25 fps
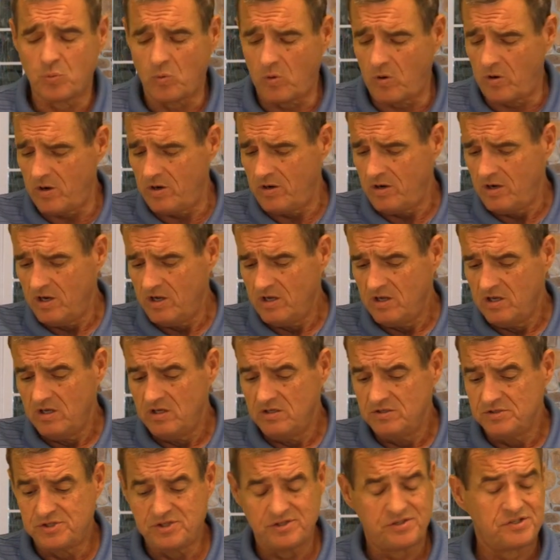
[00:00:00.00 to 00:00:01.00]
were
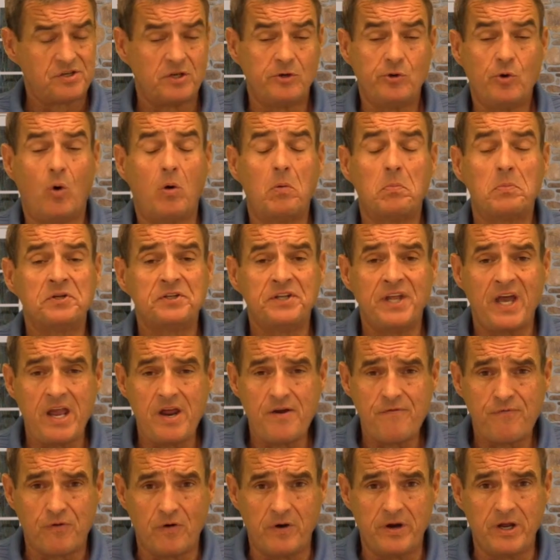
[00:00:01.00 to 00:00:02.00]
just a normal
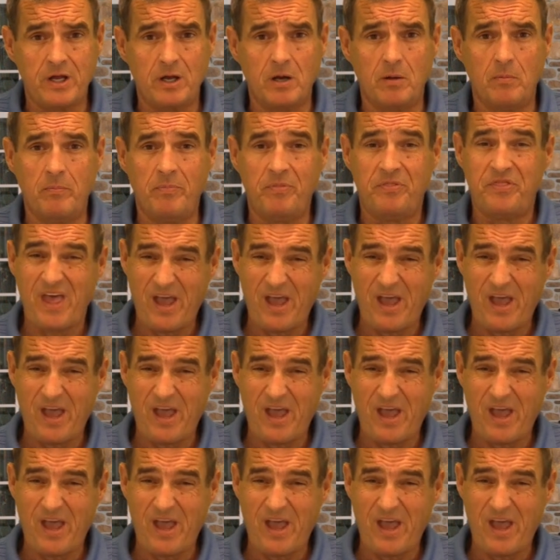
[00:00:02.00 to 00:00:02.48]
day for him.